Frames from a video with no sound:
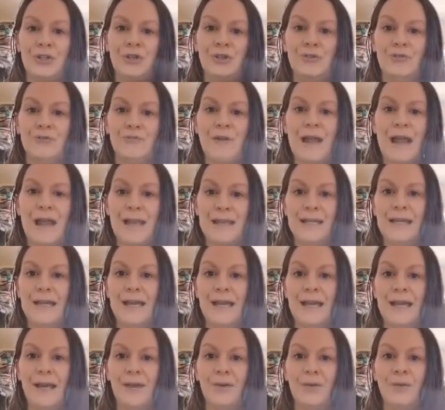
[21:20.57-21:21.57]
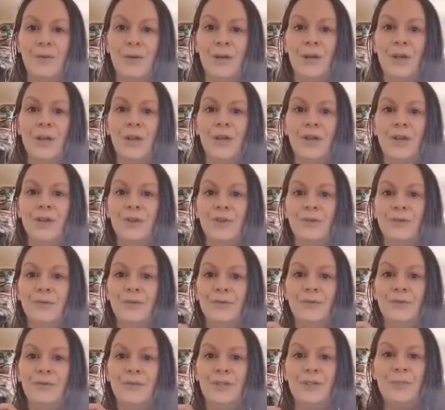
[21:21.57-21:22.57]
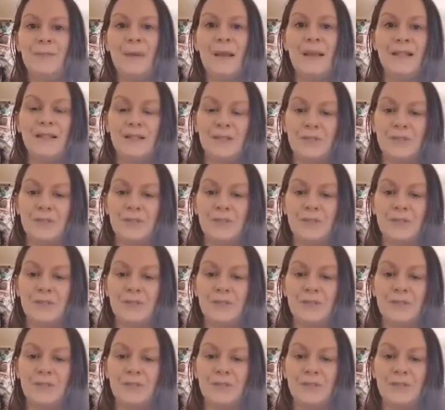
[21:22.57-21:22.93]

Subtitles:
right now, spend